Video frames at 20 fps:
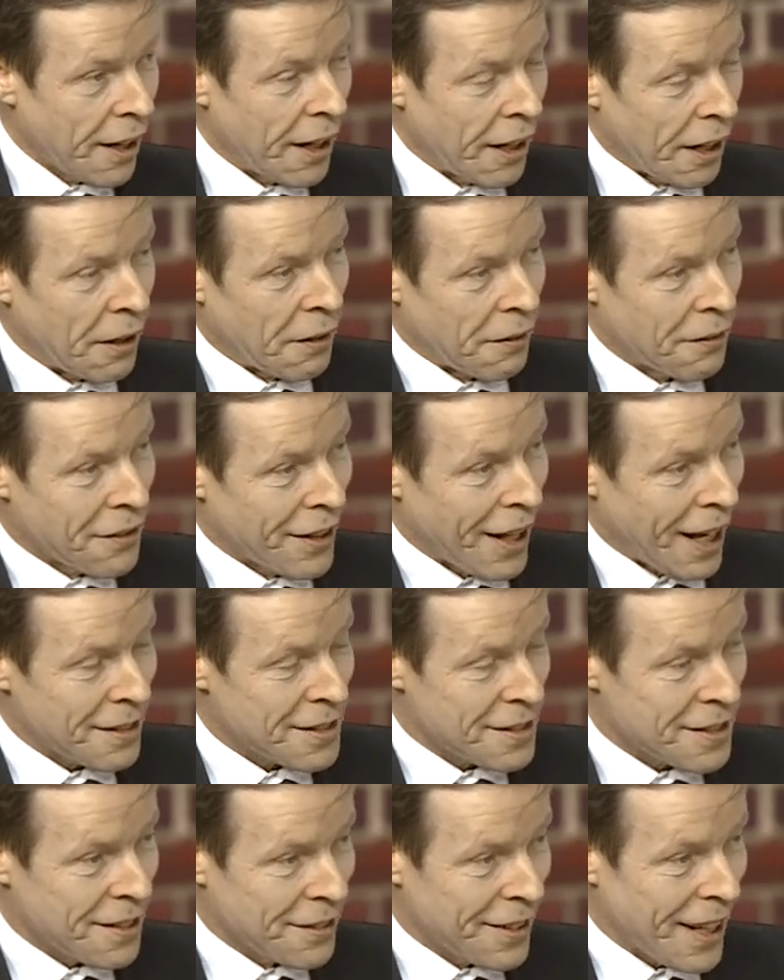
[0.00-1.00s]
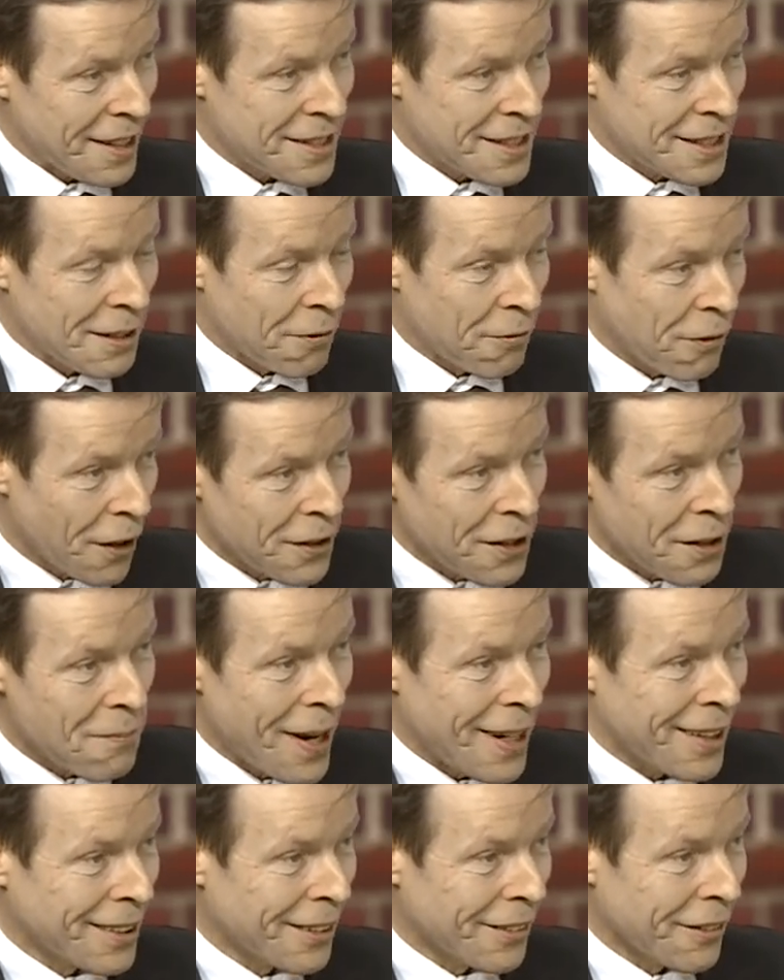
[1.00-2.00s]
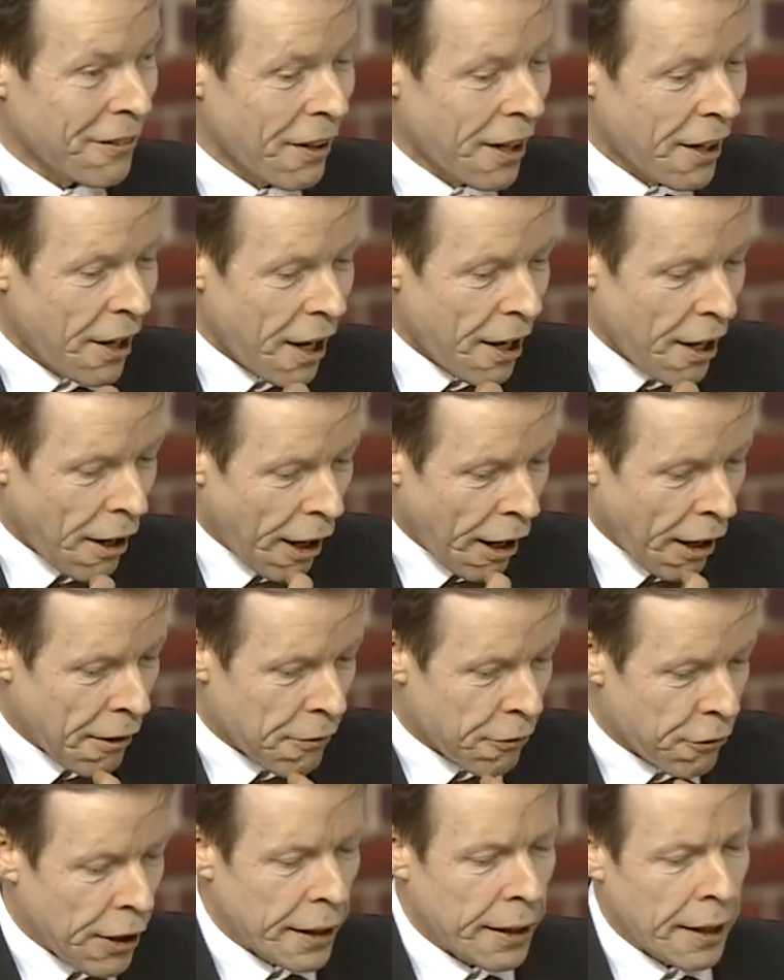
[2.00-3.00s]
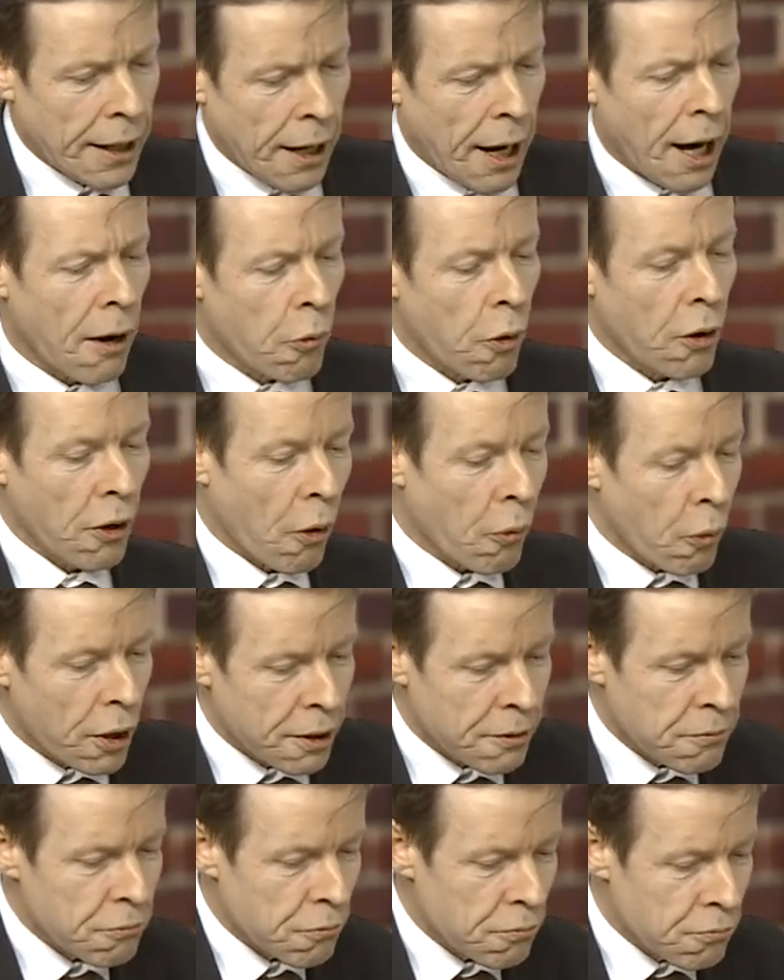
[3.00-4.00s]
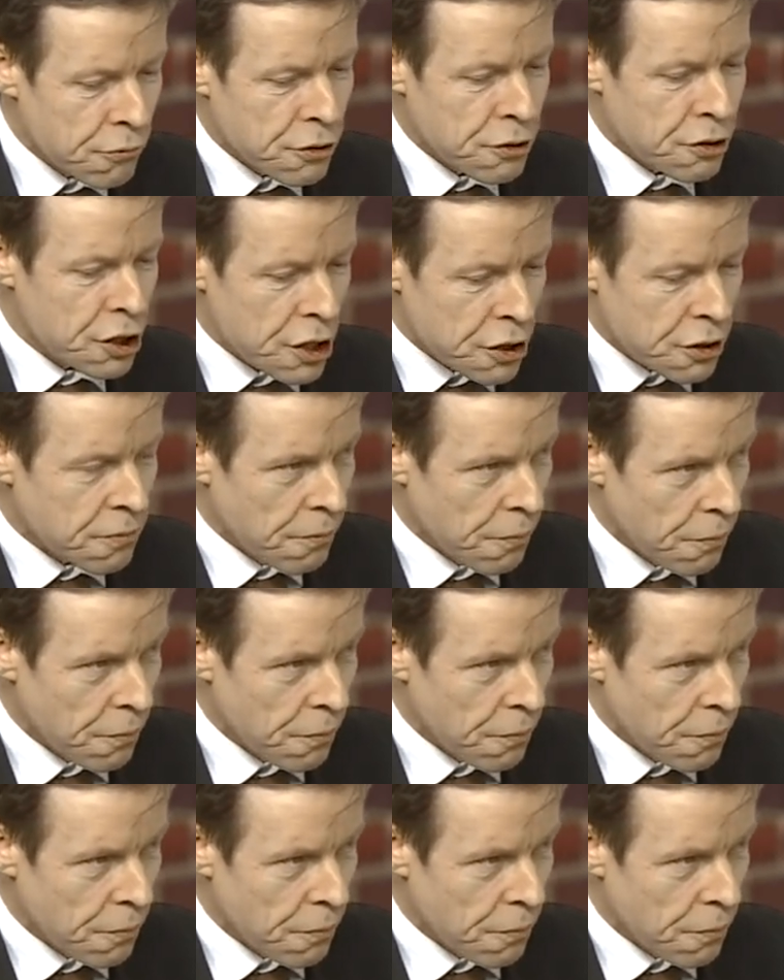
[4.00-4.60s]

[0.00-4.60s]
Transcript: Uh, that's, that's the fundamental uh, thing here. And I want, to. How do you